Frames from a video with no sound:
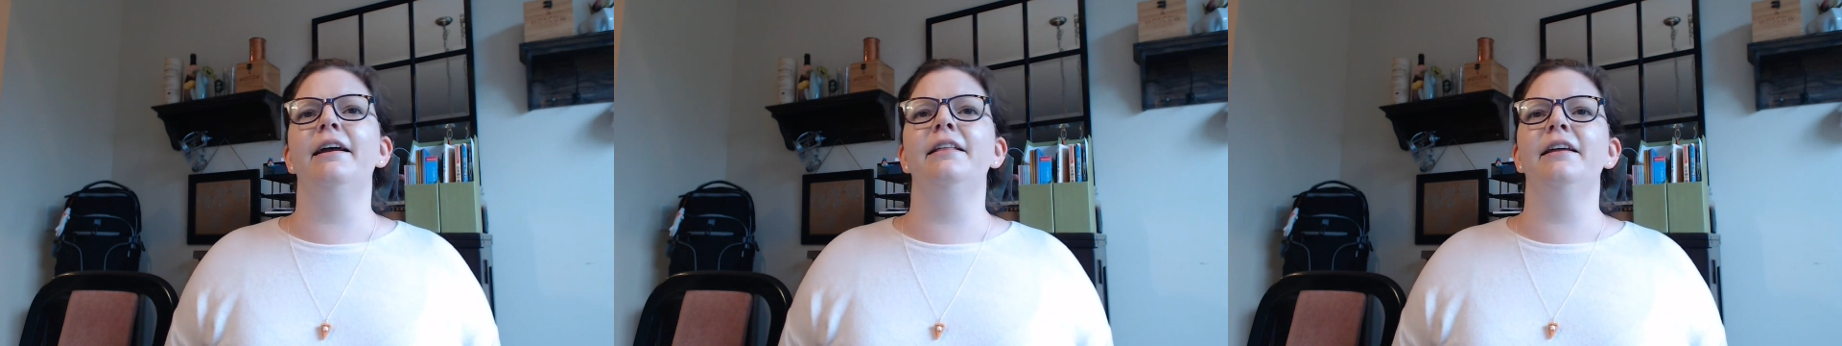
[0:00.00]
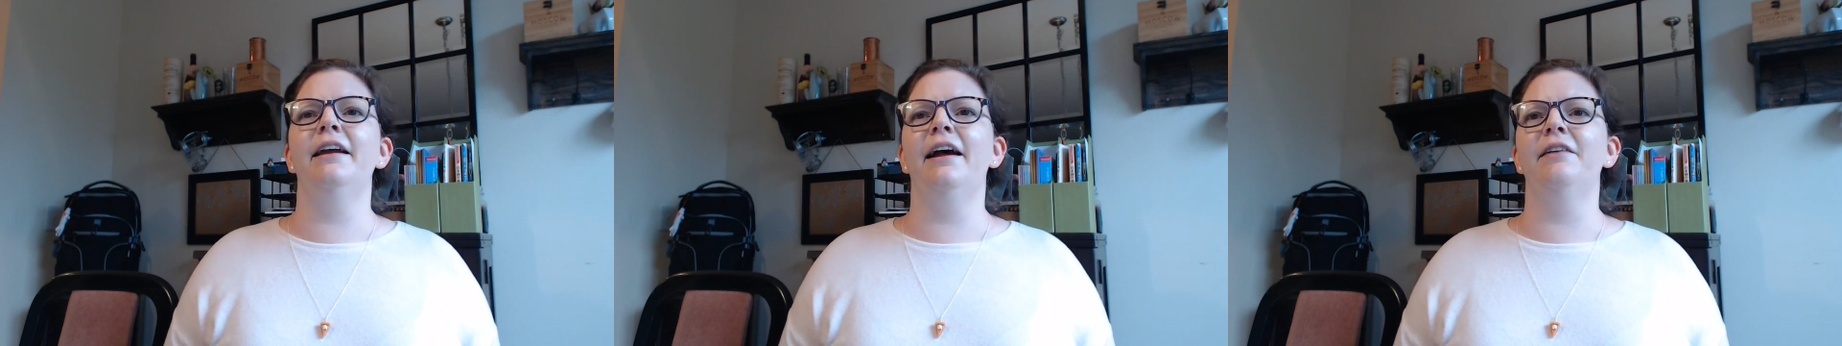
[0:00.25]
and
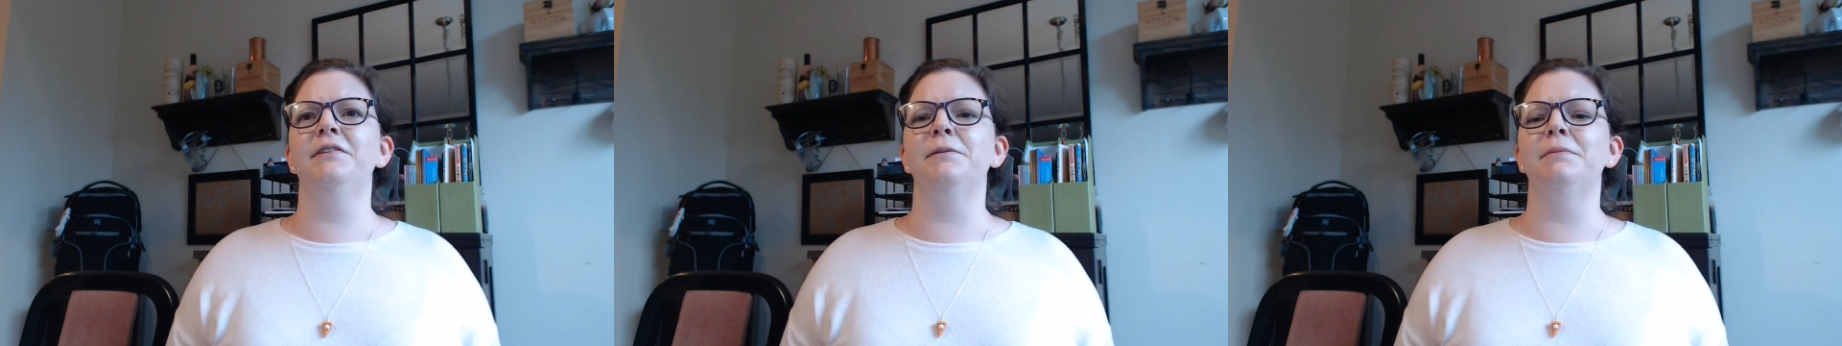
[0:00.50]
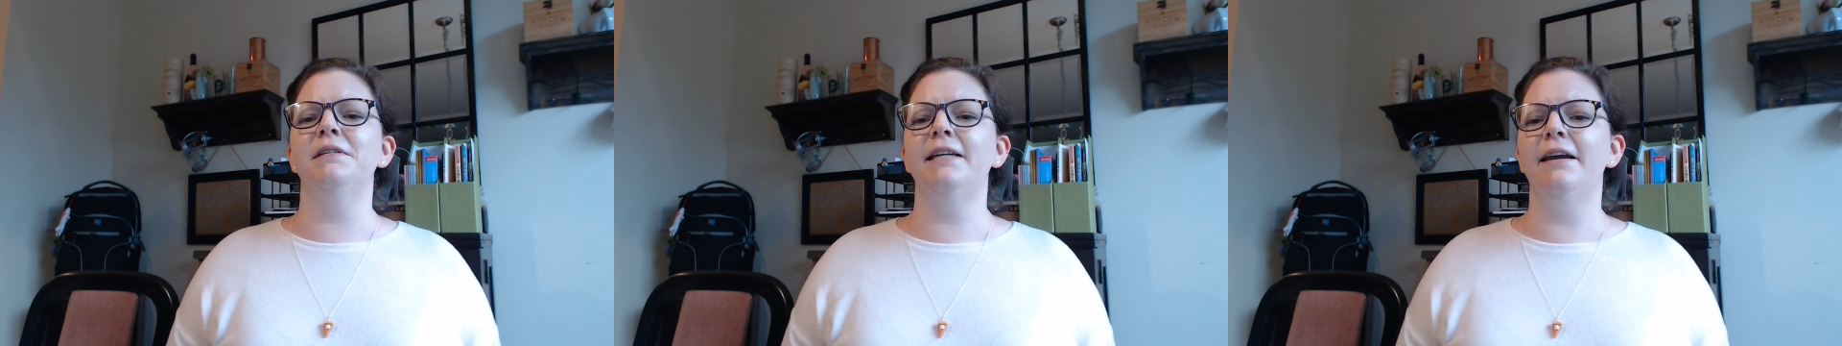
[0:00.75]
they have
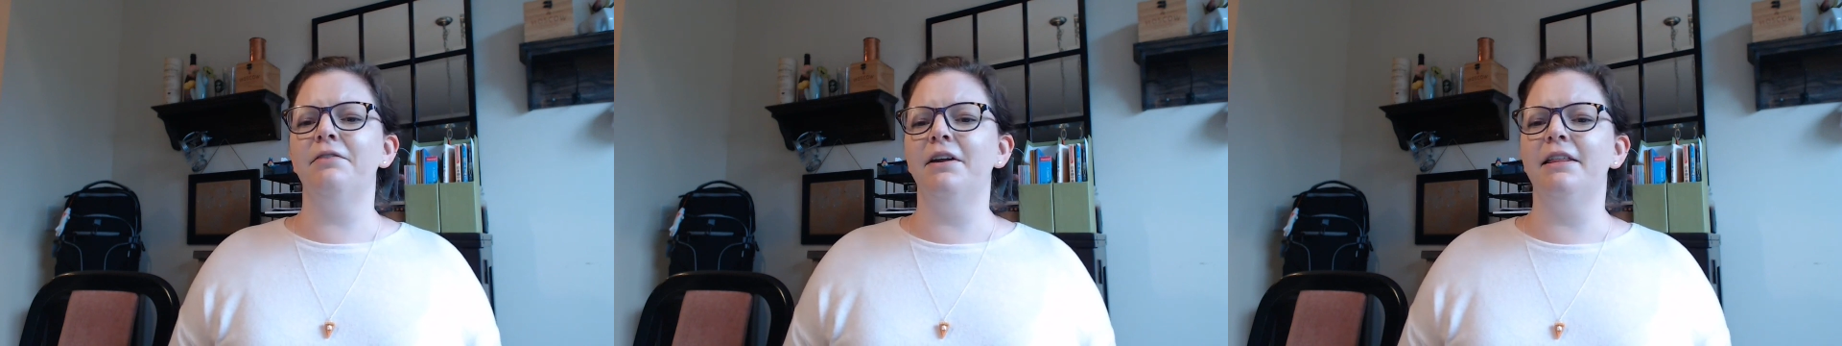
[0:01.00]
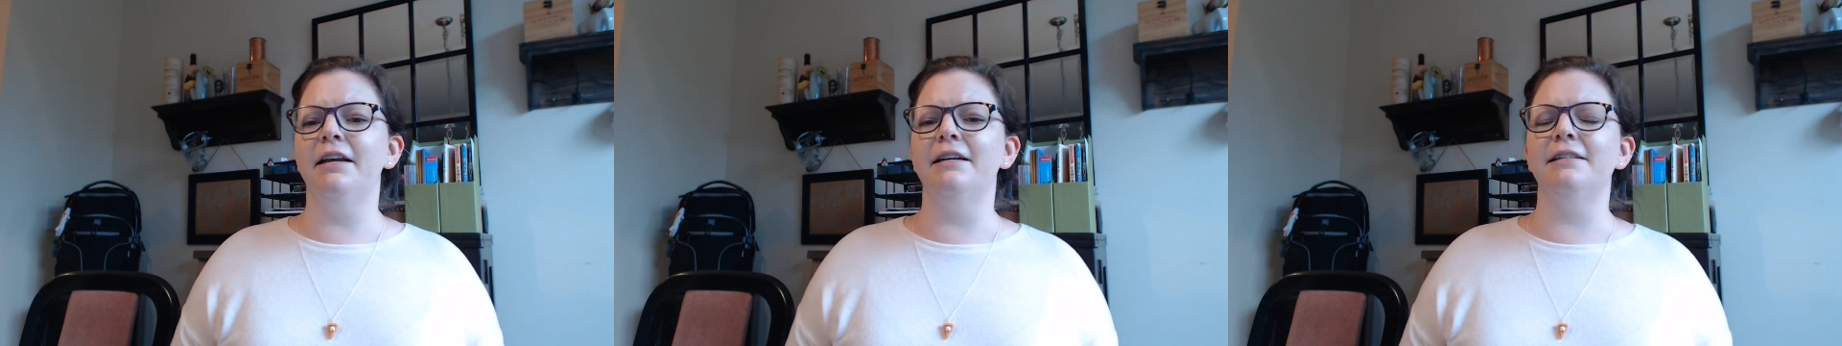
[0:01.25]
some savory
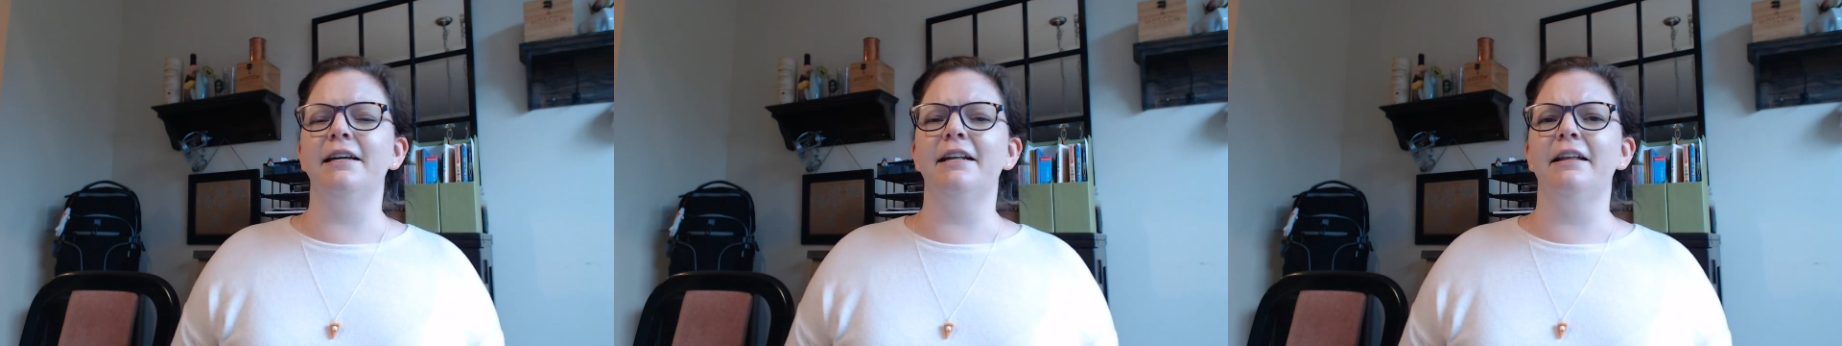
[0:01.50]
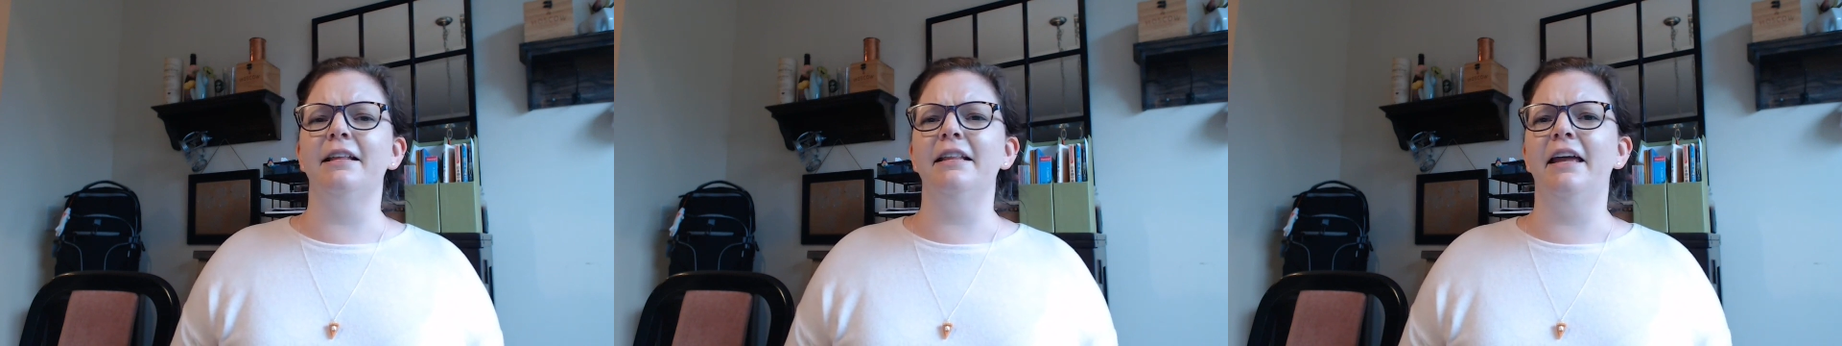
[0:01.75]
things, like
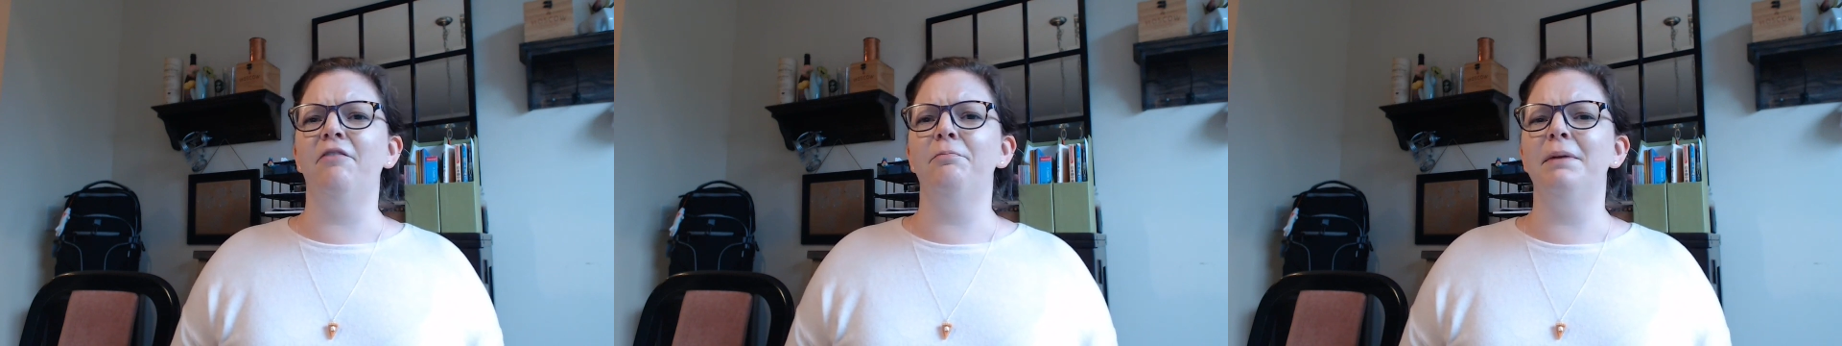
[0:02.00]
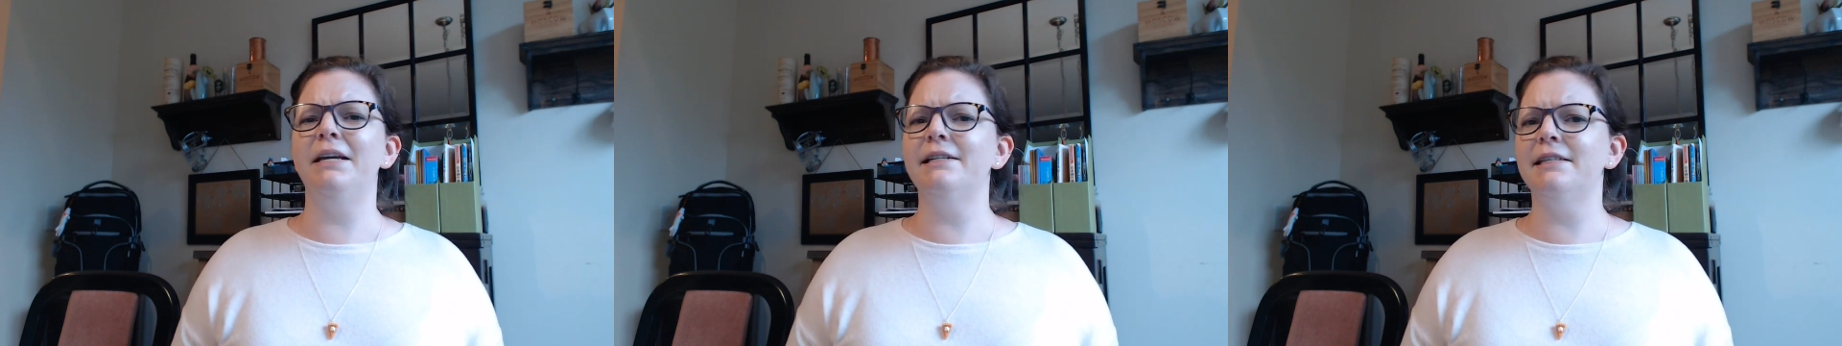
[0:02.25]
I think they have
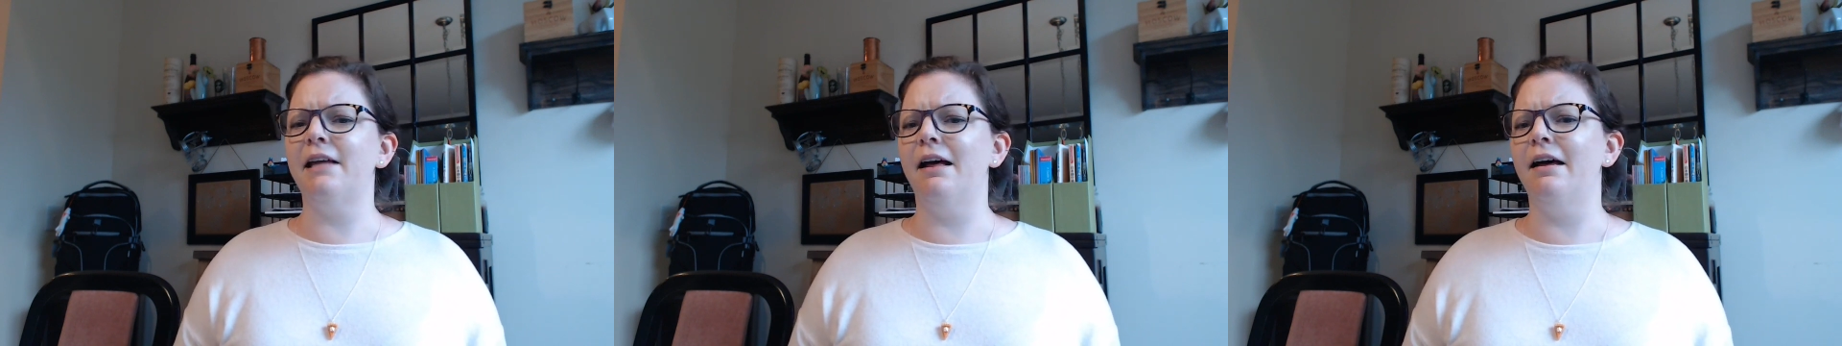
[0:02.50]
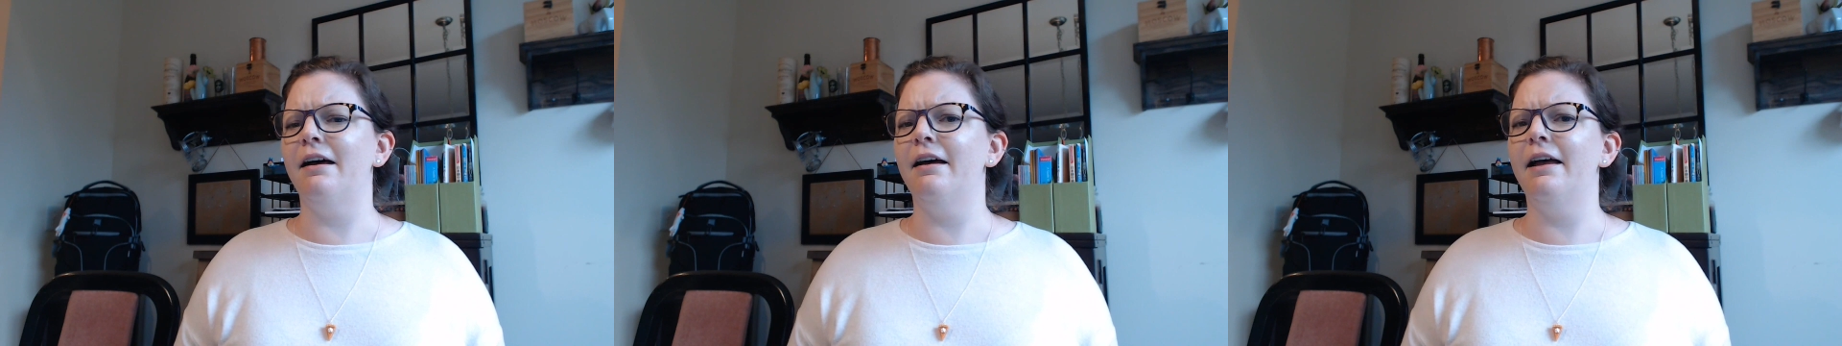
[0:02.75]

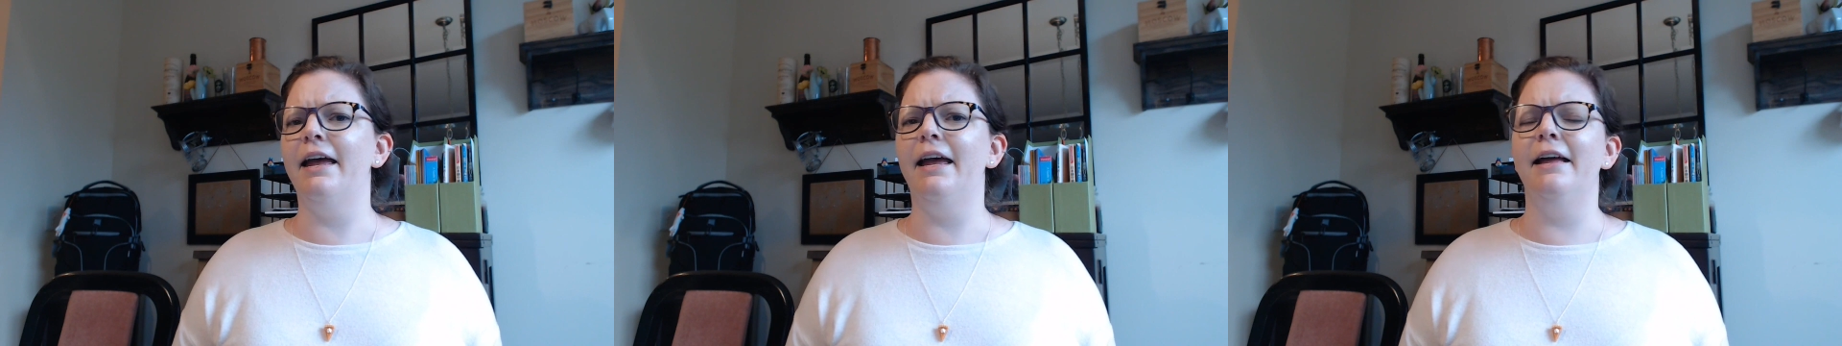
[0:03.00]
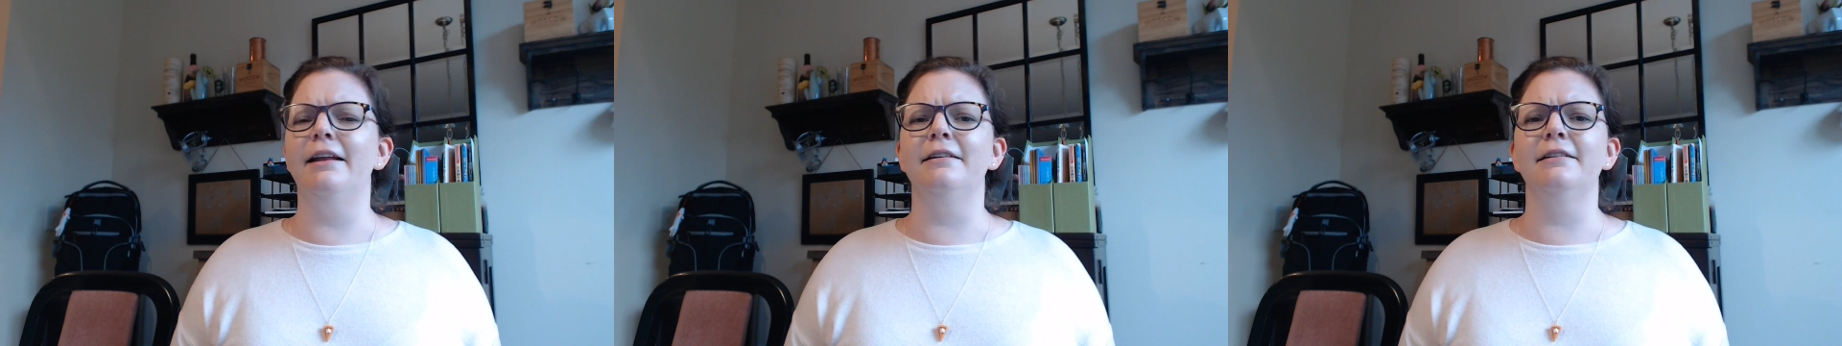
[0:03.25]
pizza
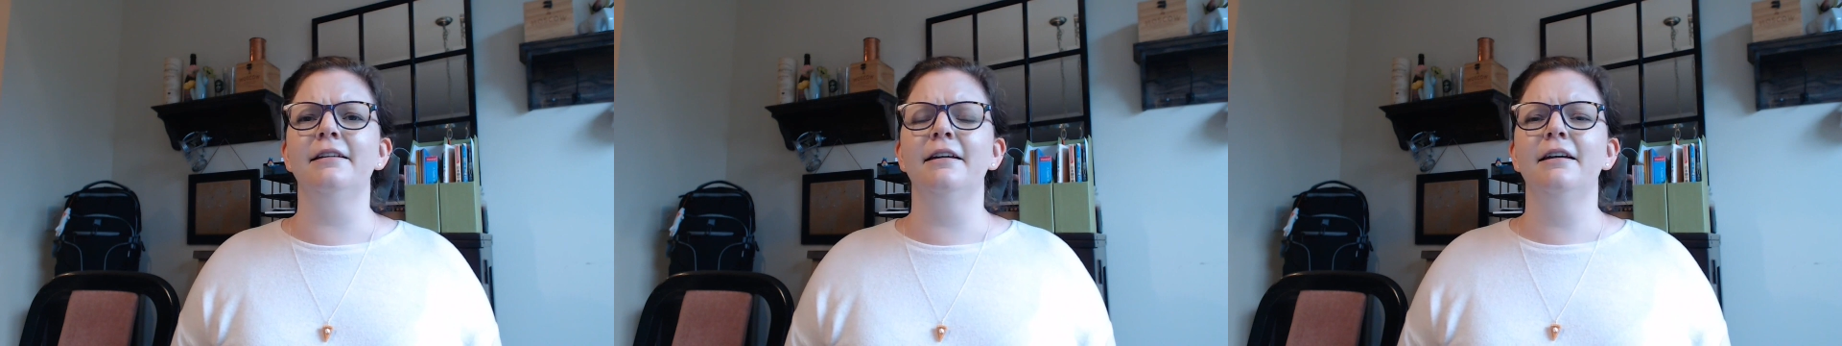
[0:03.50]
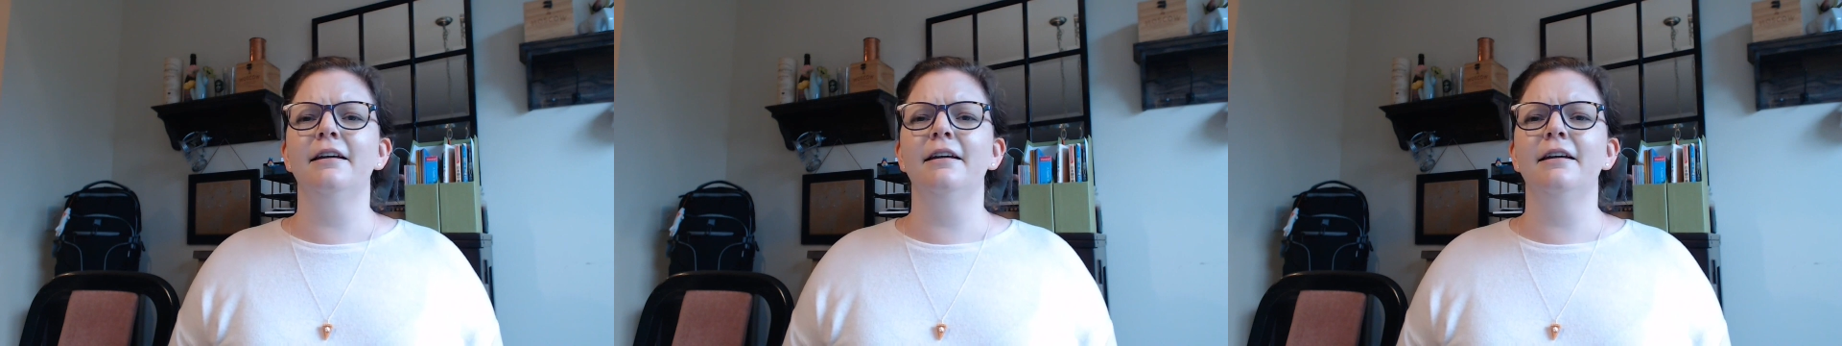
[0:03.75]
and